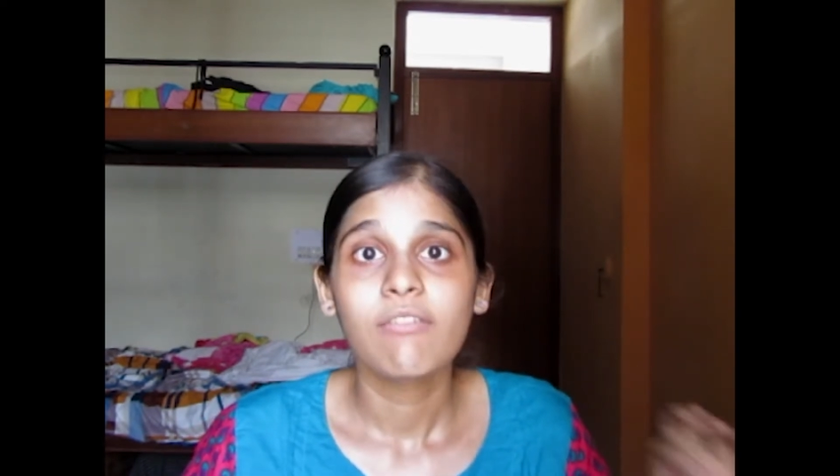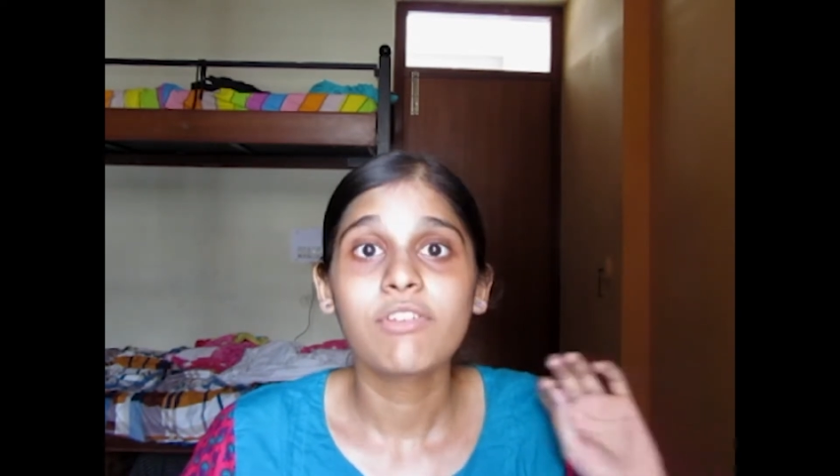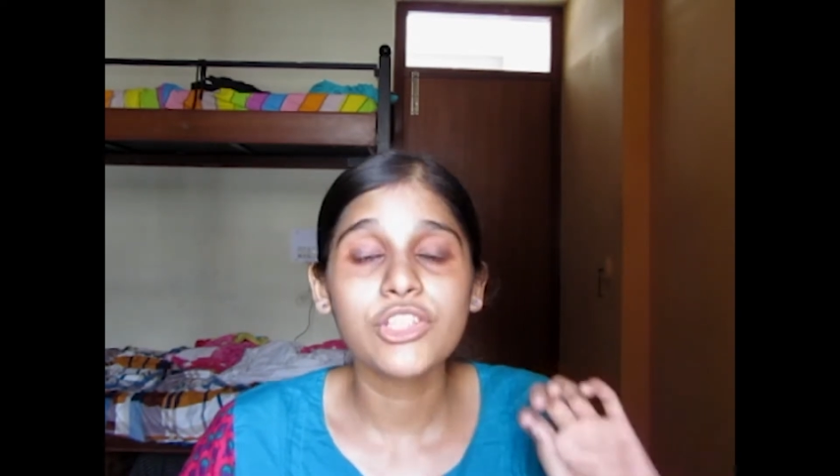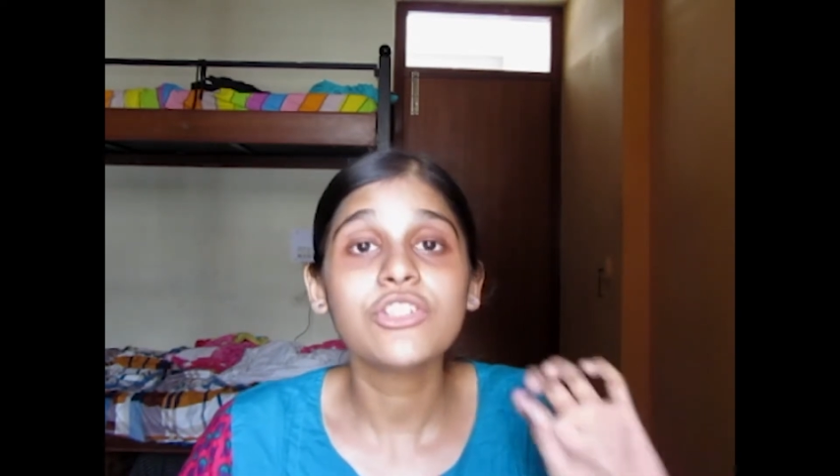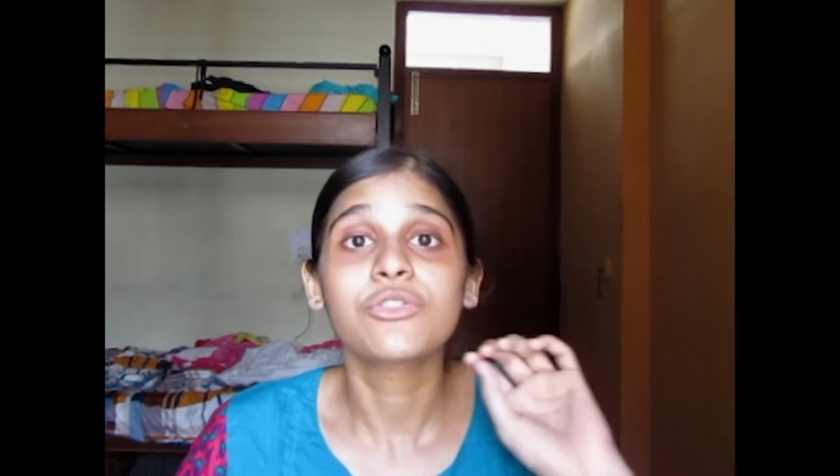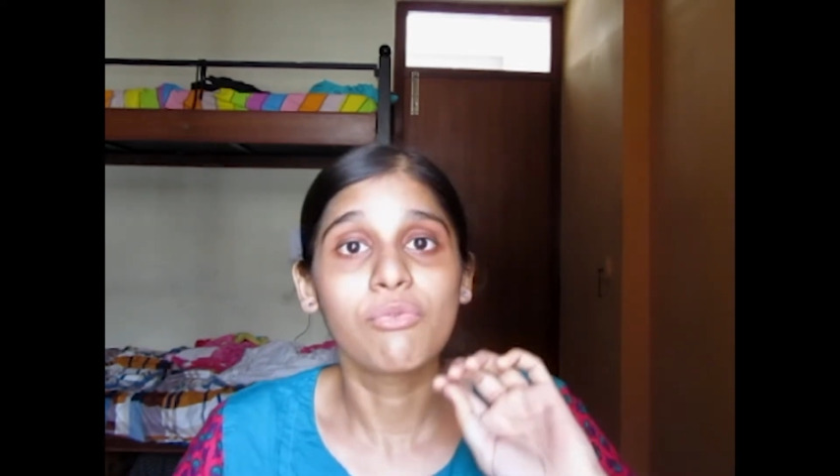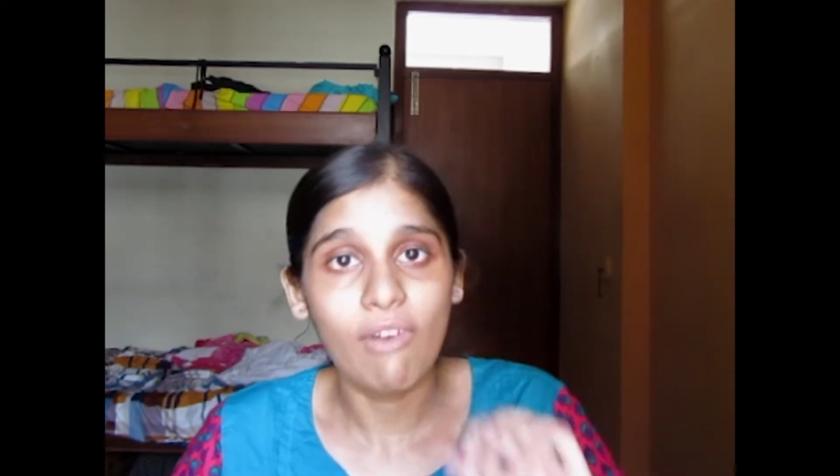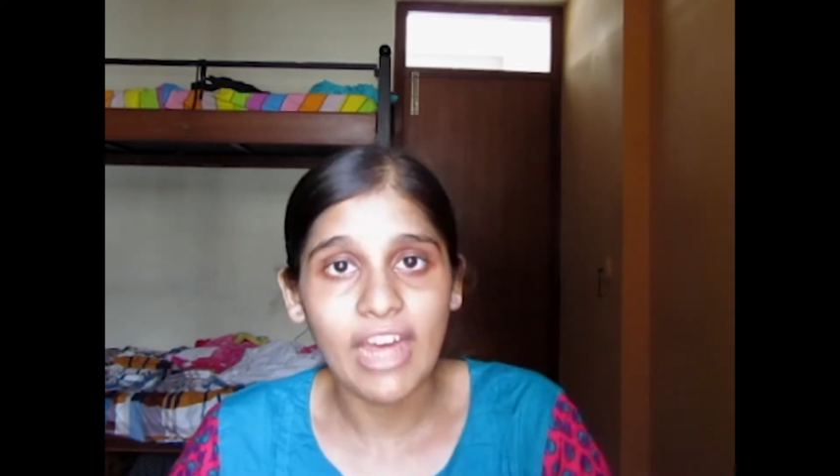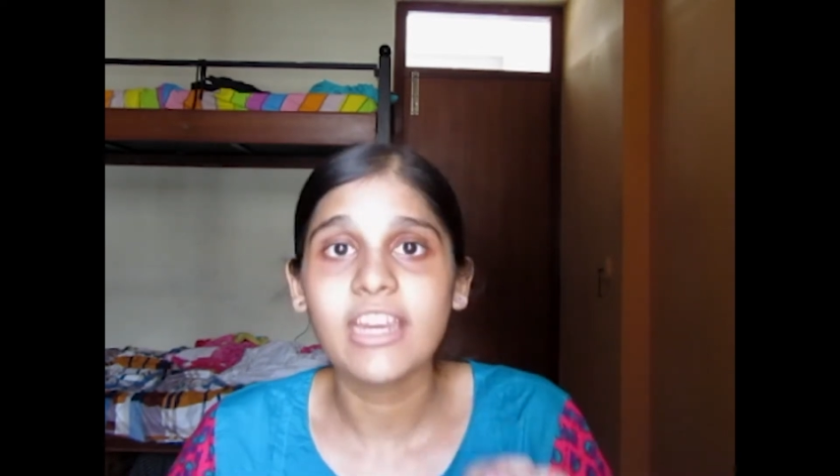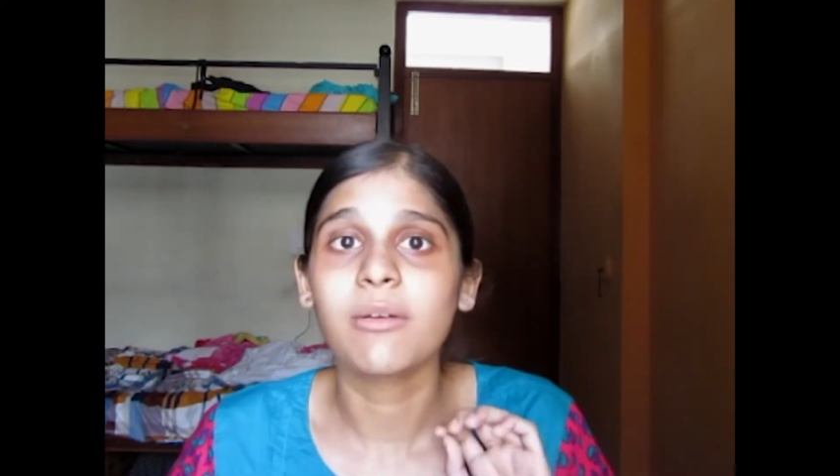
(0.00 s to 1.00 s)
which is
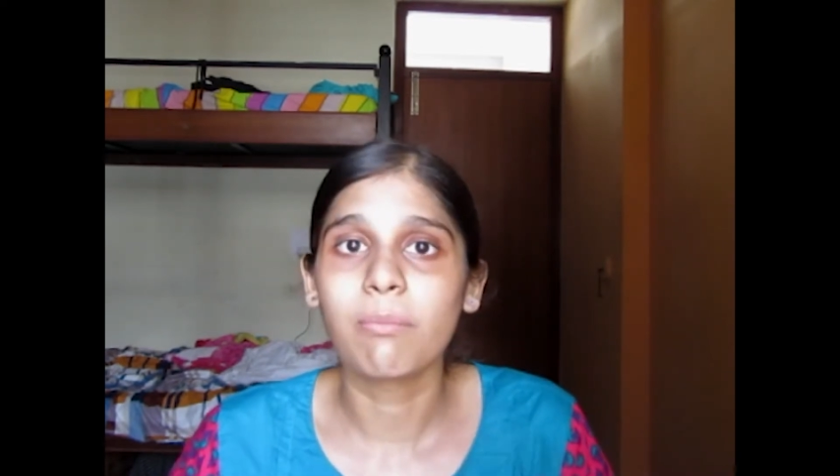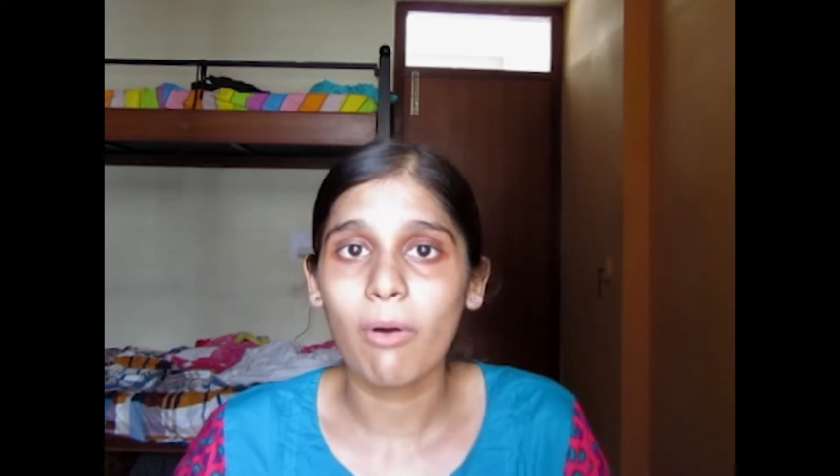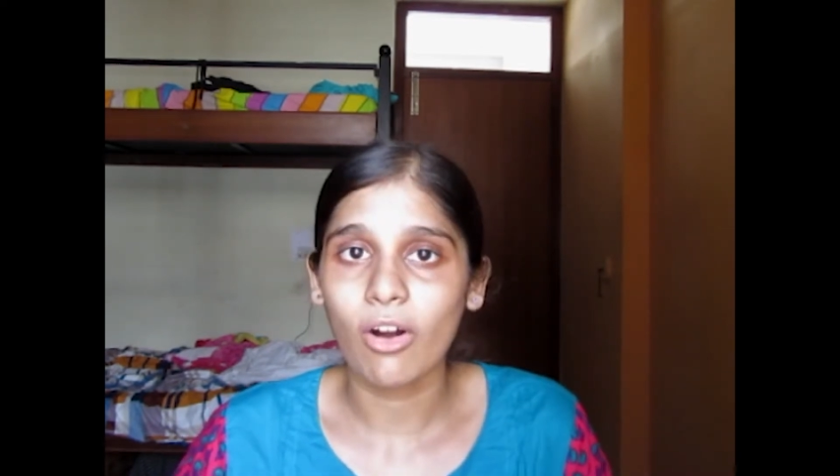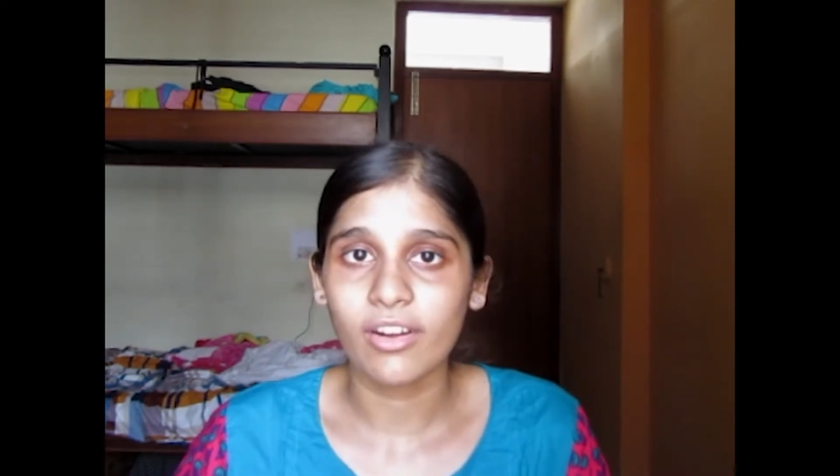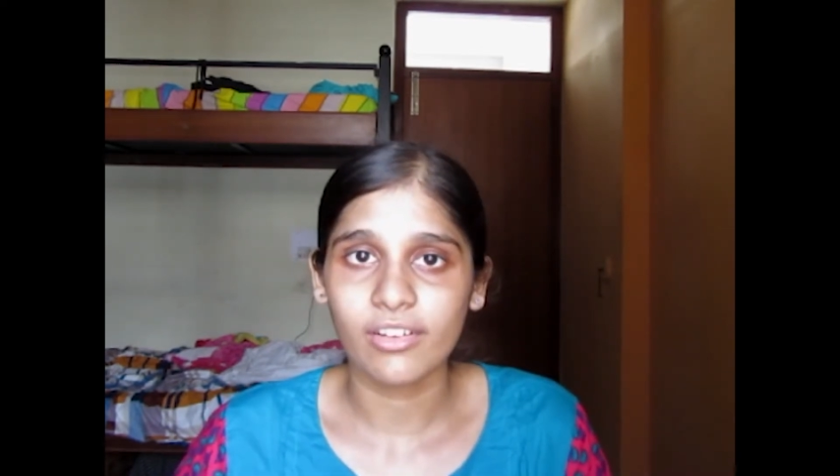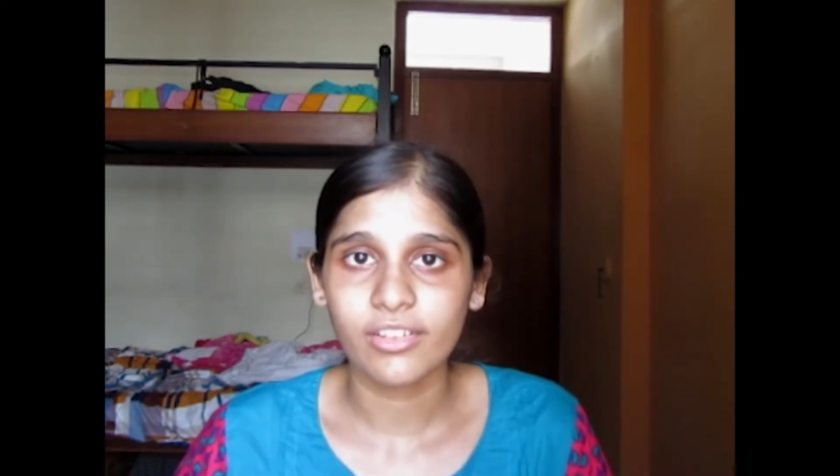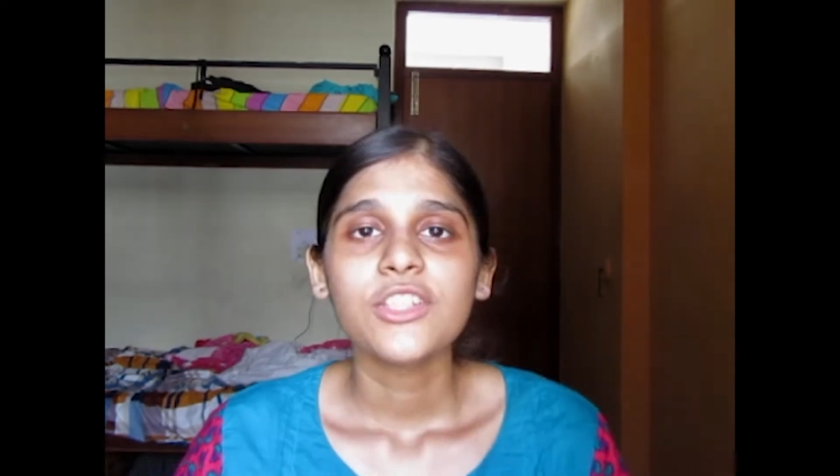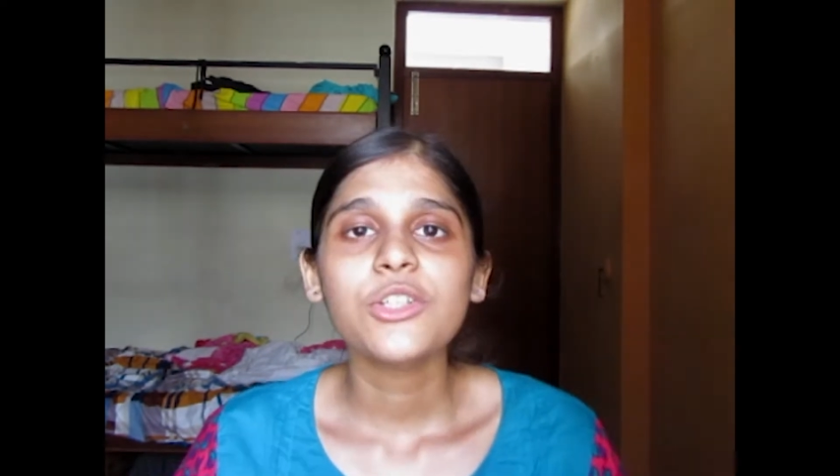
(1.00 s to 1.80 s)
very important.